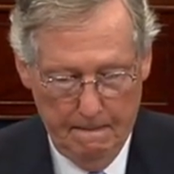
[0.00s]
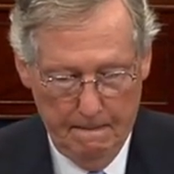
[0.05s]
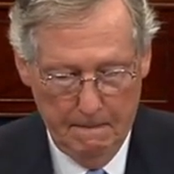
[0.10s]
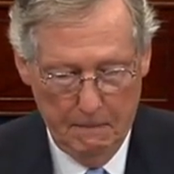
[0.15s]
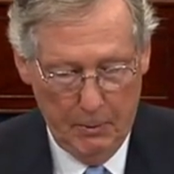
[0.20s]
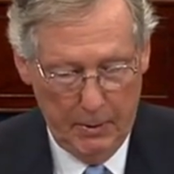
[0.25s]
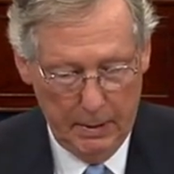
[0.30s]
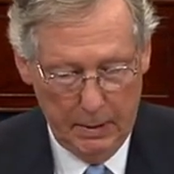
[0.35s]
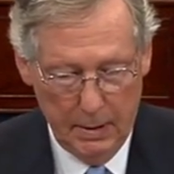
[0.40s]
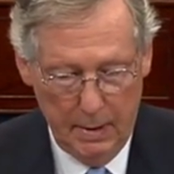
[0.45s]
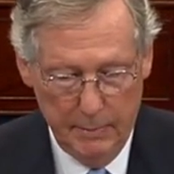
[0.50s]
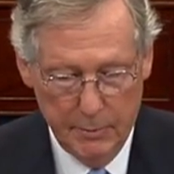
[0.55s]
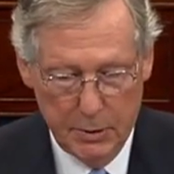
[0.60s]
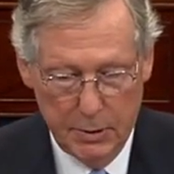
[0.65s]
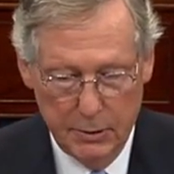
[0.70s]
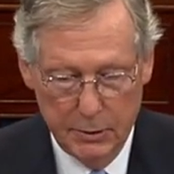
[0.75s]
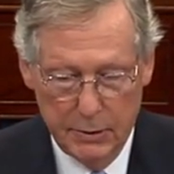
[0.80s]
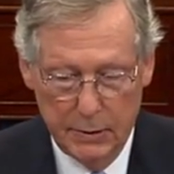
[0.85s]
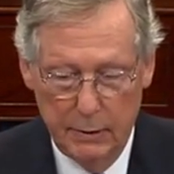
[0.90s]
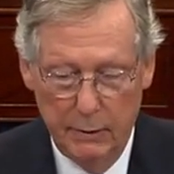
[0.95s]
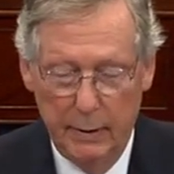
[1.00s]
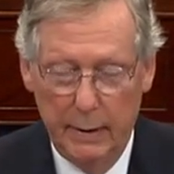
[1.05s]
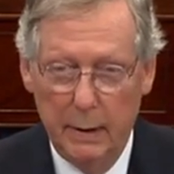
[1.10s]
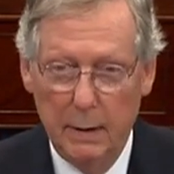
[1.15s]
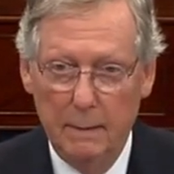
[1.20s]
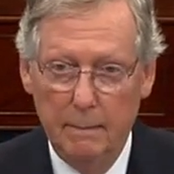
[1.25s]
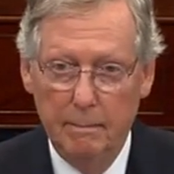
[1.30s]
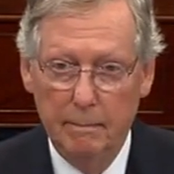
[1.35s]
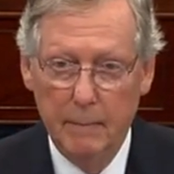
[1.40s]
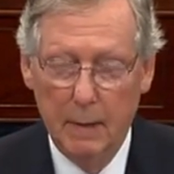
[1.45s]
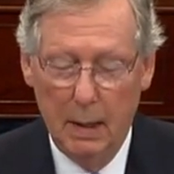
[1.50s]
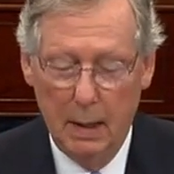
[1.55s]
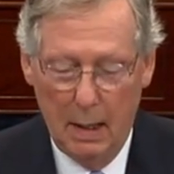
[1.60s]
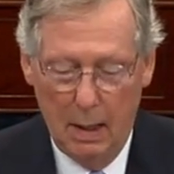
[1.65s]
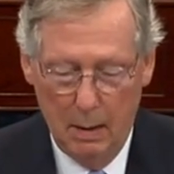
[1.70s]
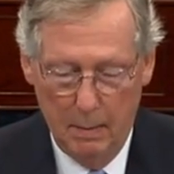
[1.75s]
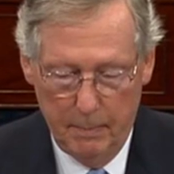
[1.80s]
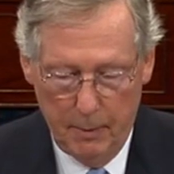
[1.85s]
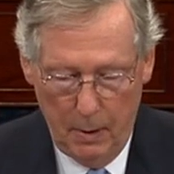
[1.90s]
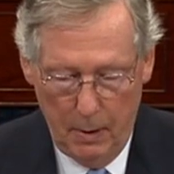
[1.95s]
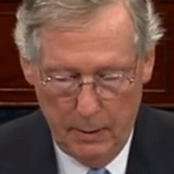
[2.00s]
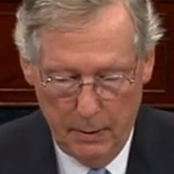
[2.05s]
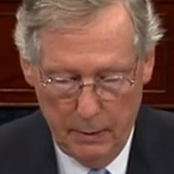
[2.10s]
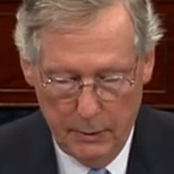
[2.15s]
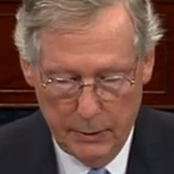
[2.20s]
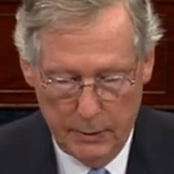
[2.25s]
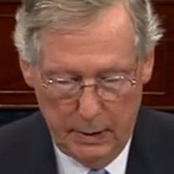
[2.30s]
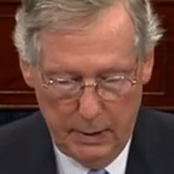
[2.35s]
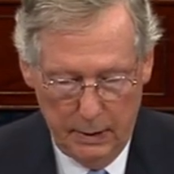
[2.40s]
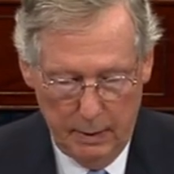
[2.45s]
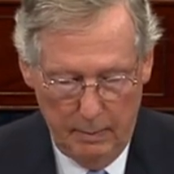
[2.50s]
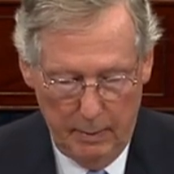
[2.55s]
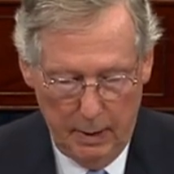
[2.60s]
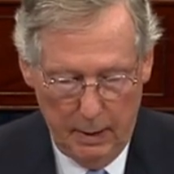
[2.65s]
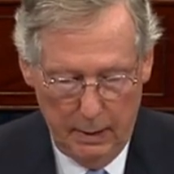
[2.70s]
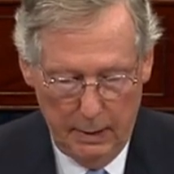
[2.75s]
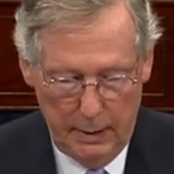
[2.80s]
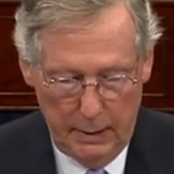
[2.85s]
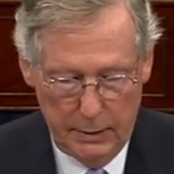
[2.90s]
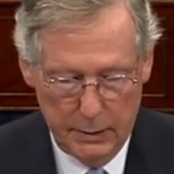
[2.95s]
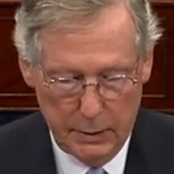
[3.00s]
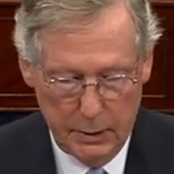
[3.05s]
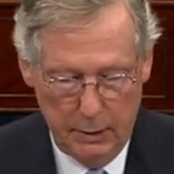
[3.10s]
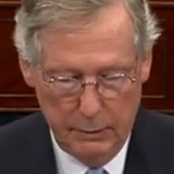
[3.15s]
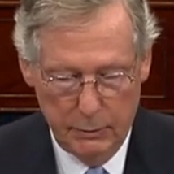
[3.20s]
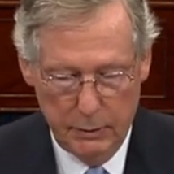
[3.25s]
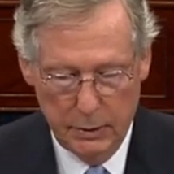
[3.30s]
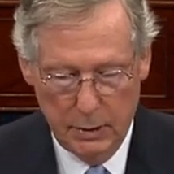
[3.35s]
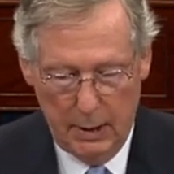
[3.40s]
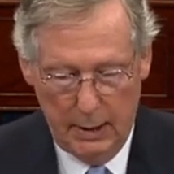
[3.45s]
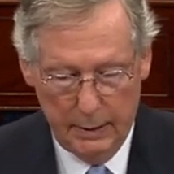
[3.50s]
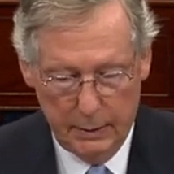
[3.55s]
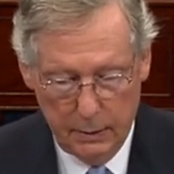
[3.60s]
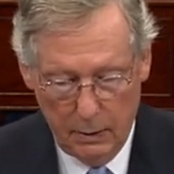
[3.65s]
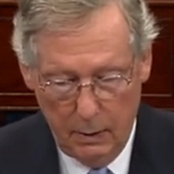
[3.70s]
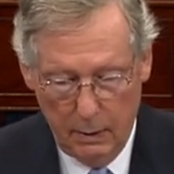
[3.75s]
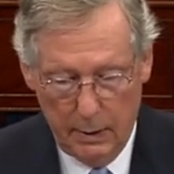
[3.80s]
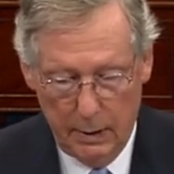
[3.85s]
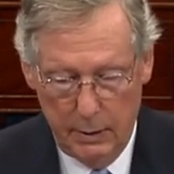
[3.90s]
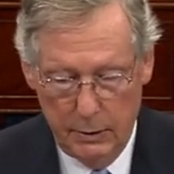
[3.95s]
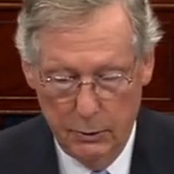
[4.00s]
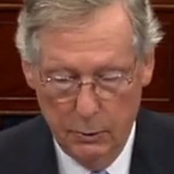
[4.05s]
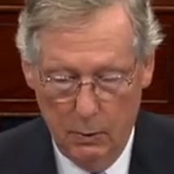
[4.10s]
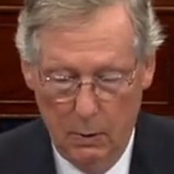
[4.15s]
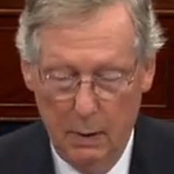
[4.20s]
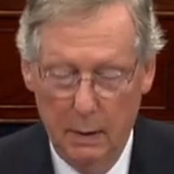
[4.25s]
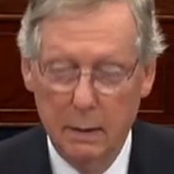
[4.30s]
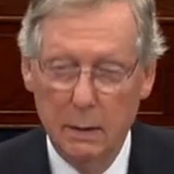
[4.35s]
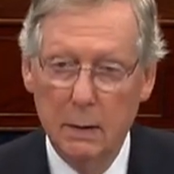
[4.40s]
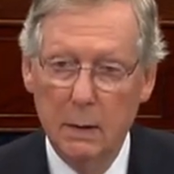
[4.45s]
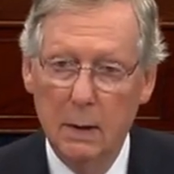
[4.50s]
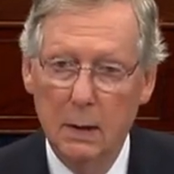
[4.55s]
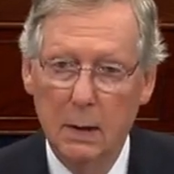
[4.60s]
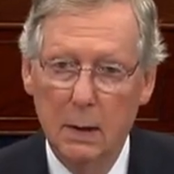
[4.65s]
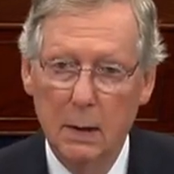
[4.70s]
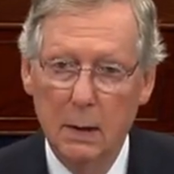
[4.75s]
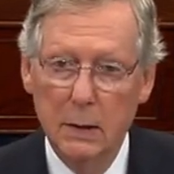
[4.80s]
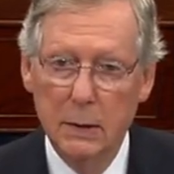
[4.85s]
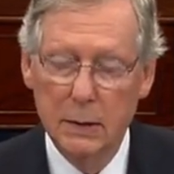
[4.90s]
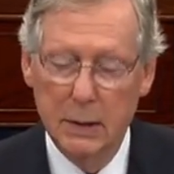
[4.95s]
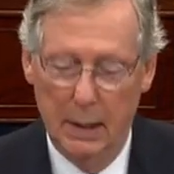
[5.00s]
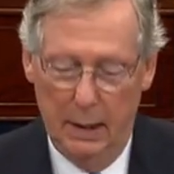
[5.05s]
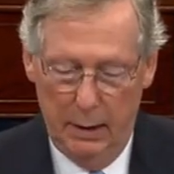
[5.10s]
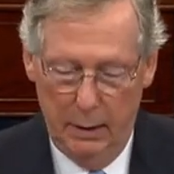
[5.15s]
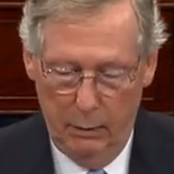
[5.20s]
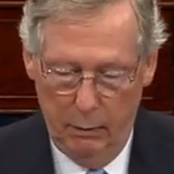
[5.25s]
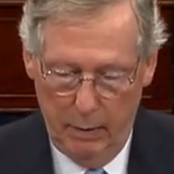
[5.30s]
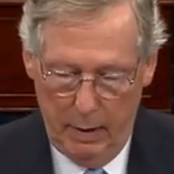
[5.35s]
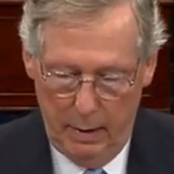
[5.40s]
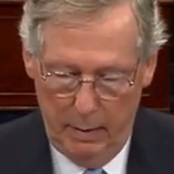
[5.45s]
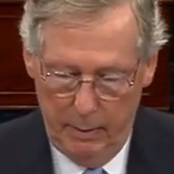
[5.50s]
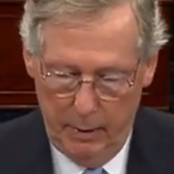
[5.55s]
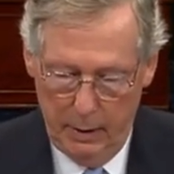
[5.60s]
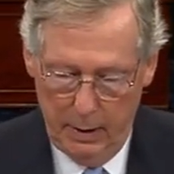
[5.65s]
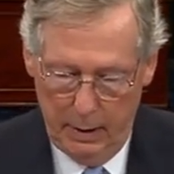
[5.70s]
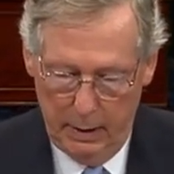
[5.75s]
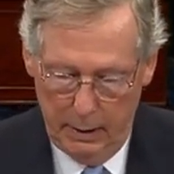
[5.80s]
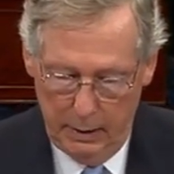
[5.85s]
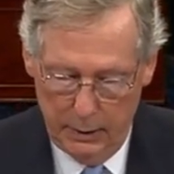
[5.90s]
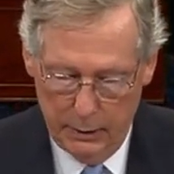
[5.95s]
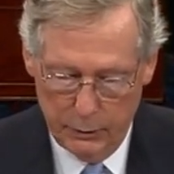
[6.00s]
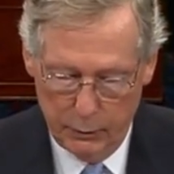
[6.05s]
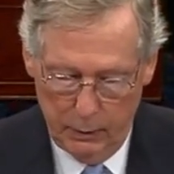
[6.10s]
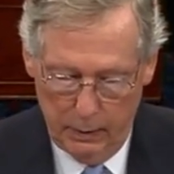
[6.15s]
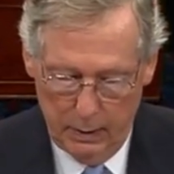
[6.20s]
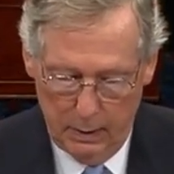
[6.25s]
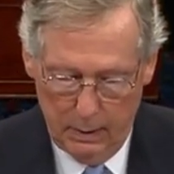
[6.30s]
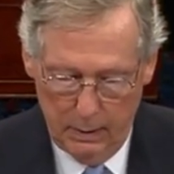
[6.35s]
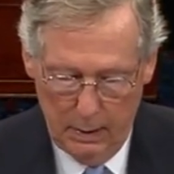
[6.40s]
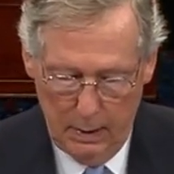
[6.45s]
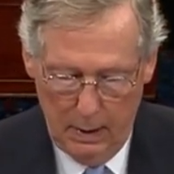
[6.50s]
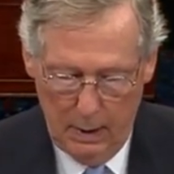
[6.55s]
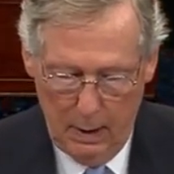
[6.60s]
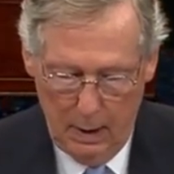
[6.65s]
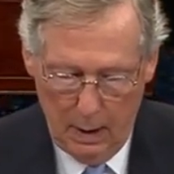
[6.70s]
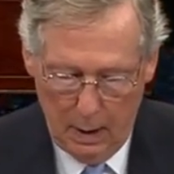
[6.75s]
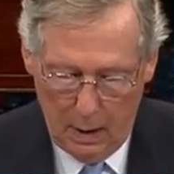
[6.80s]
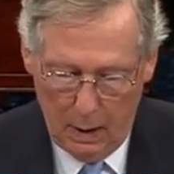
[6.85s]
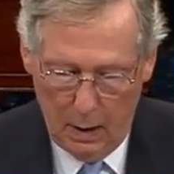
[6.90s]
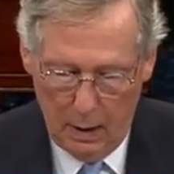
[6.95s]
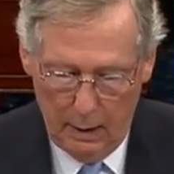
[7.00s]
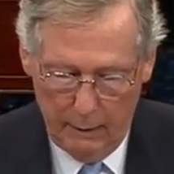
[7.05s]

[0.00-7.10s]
When it comes to Syria, our partners in the Middle East, countries like Turkey, Jordan, Saudi Arabia, and Israel, all